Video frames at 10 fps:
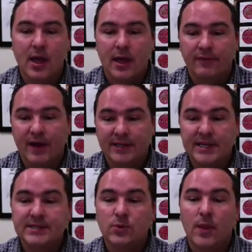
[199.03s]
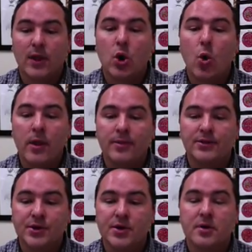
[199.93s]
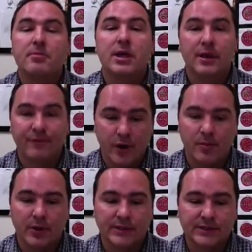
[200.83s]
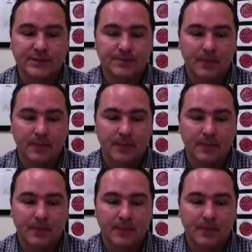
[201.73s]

In fact, he's the one that coined the term invertebrates.